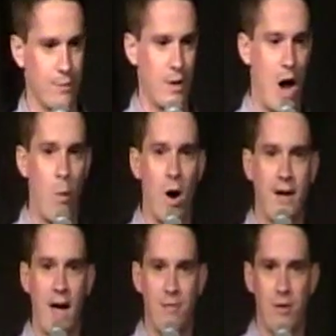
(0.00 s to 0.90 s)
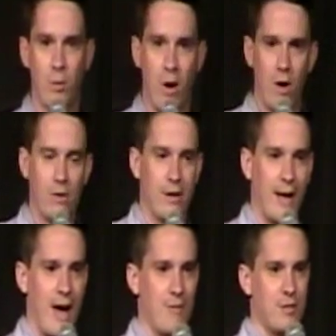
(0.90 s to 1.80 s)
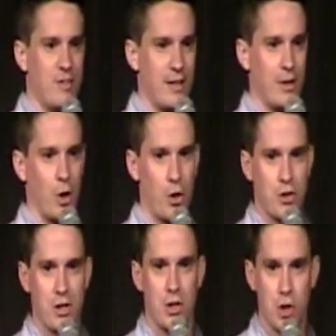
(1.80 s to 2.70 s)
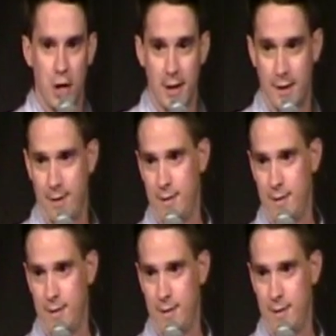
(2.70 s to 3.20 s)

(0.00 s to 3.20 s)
I walk everywhere like I have to take an urgent shit.